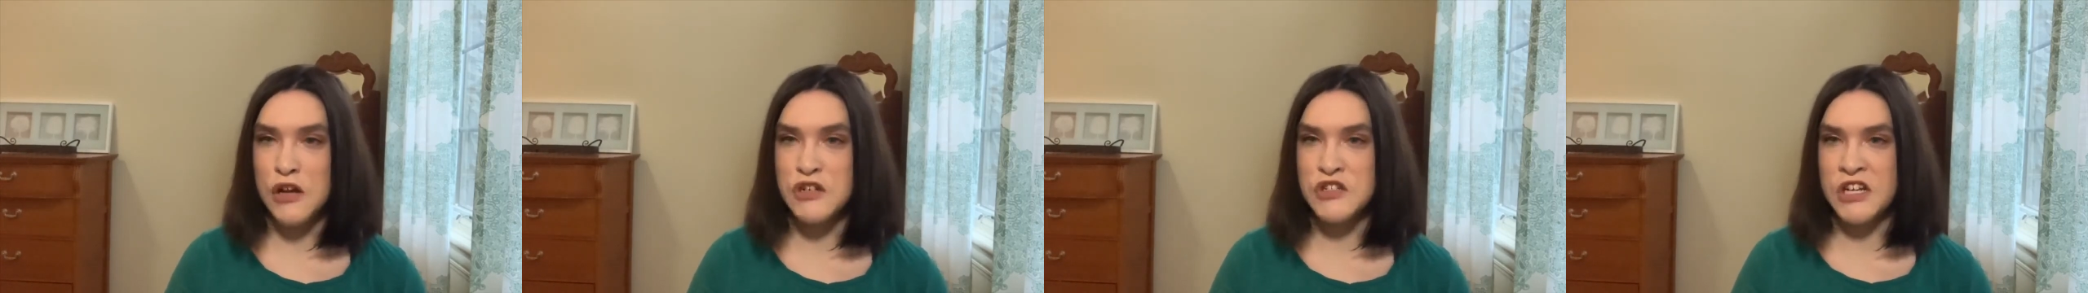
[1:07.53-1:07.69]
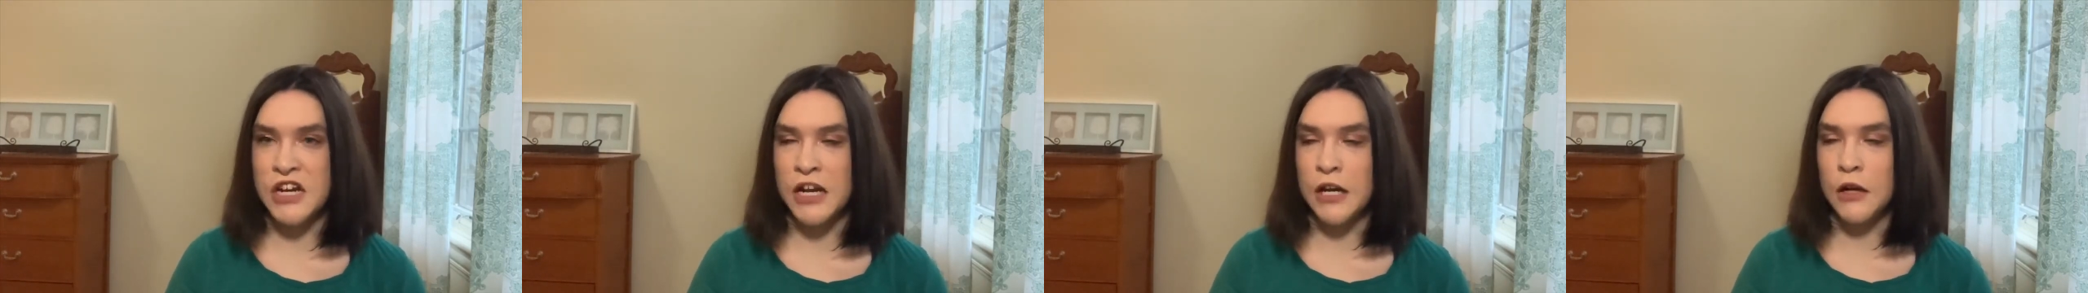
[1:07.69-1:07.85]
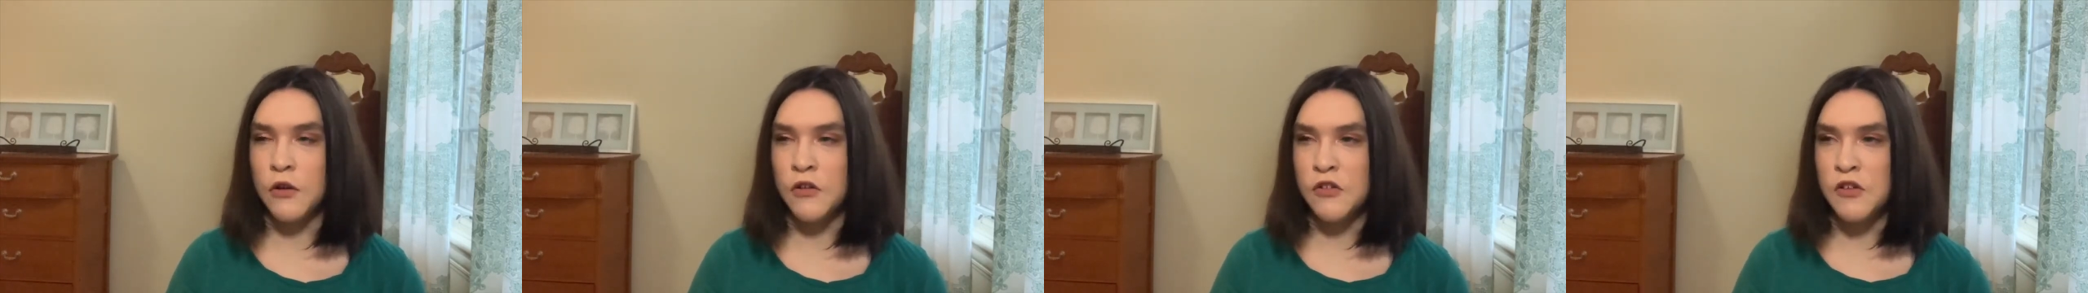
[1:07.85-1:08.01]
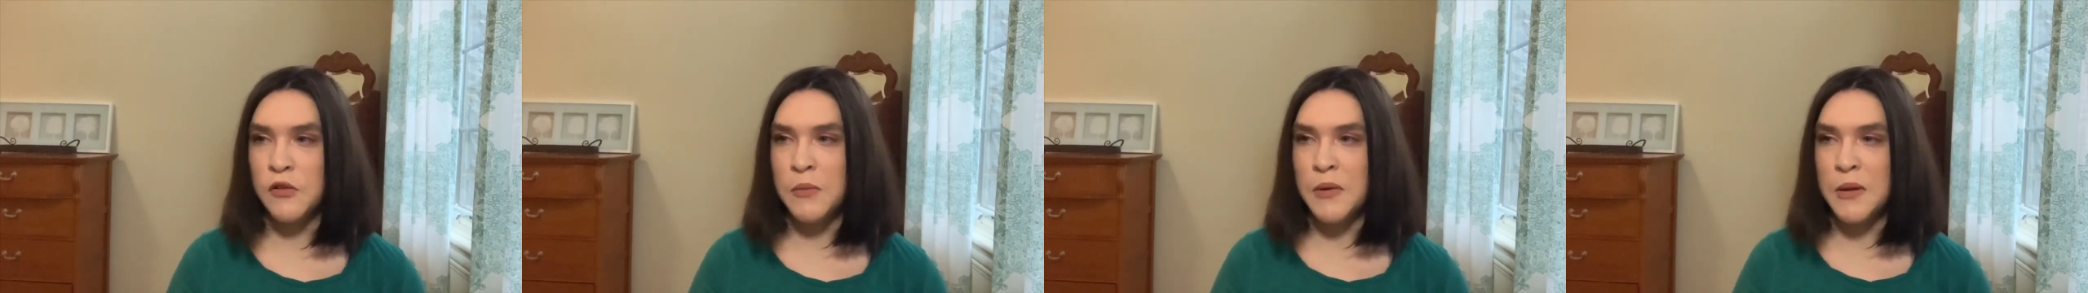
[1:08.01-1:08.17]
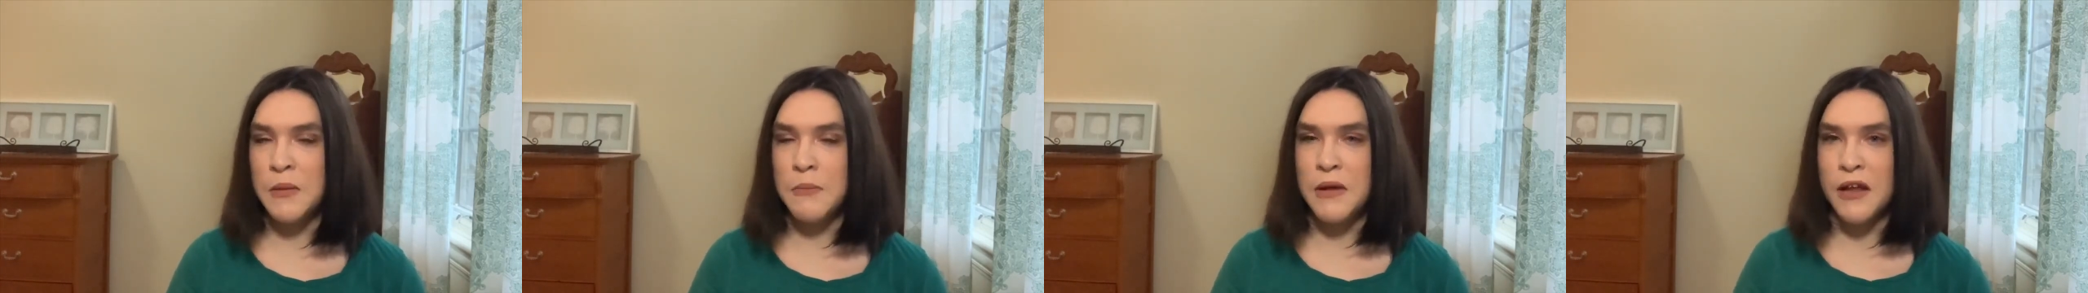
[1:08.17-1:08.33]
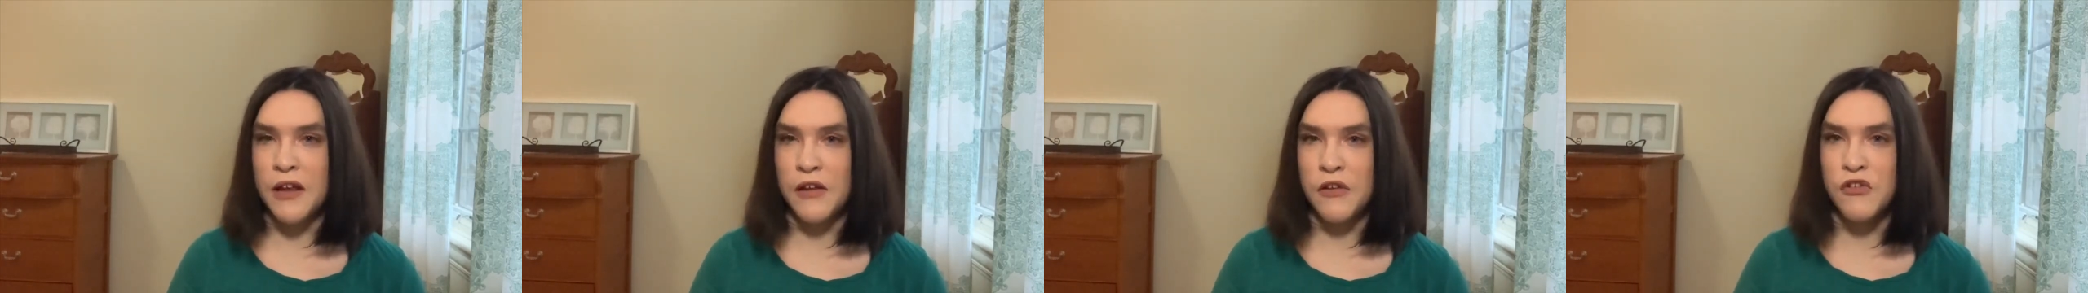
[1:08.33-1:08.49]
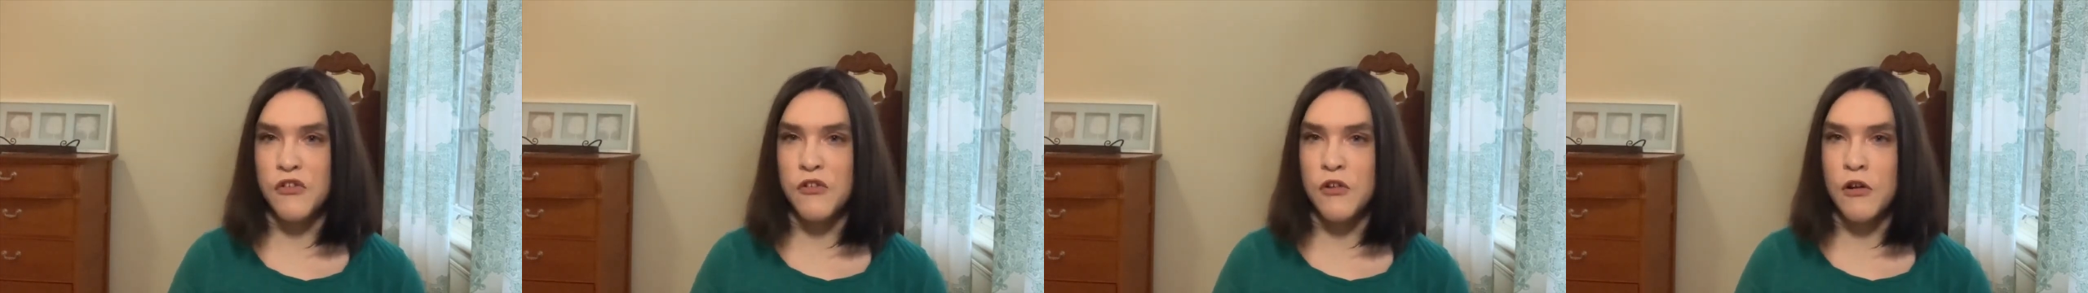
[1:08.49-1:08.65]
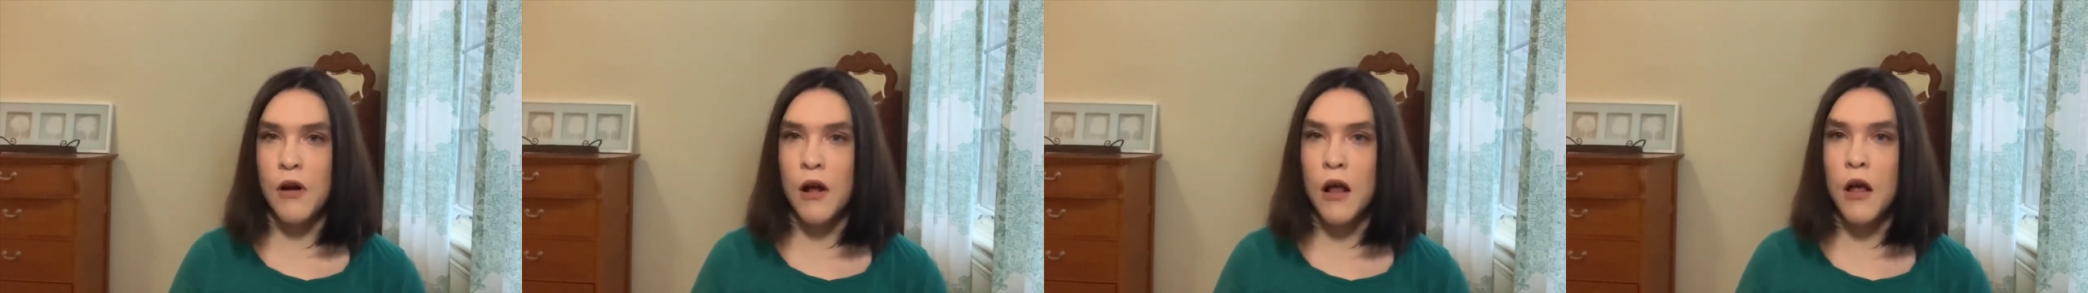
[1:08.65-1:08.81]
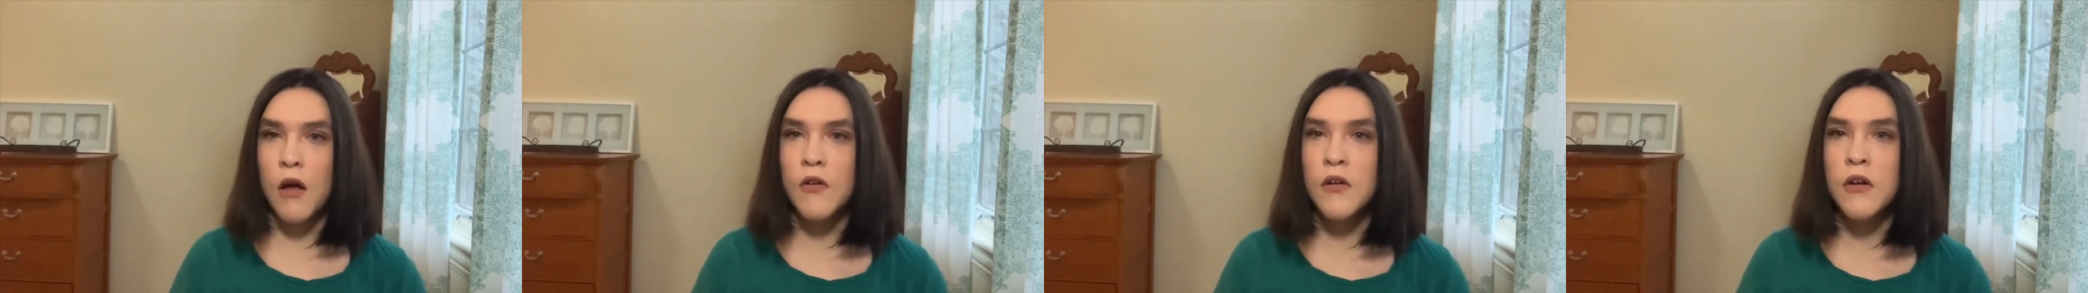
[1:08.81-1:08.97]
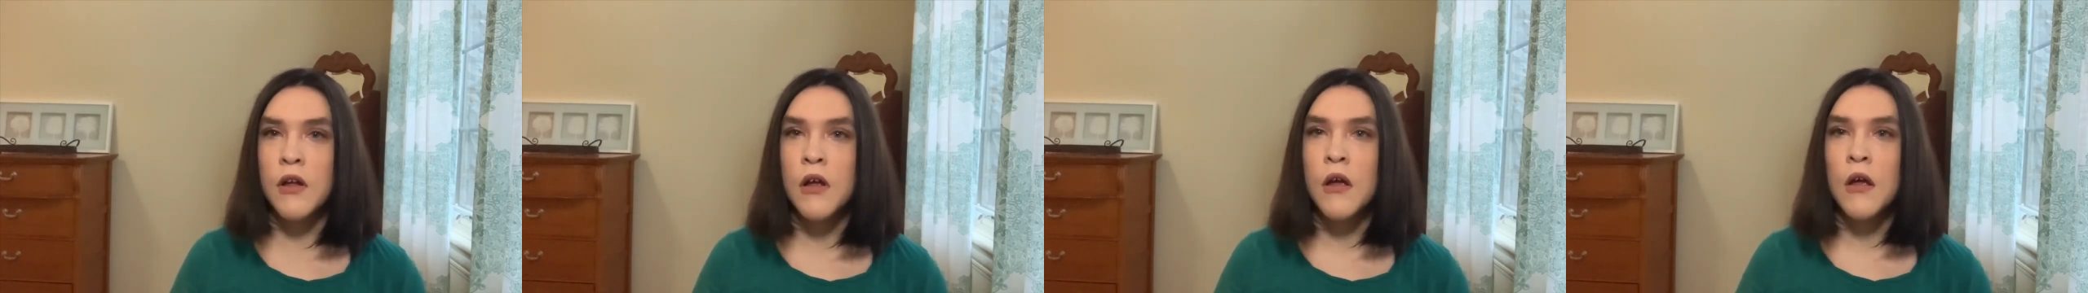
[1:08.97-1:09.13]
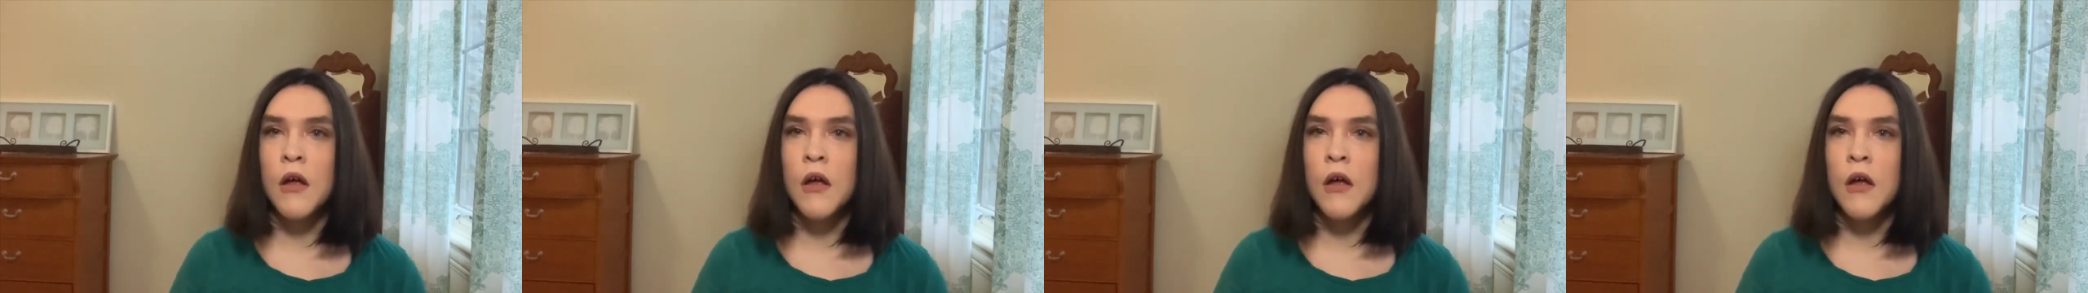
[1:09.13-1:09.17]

channel to be based around.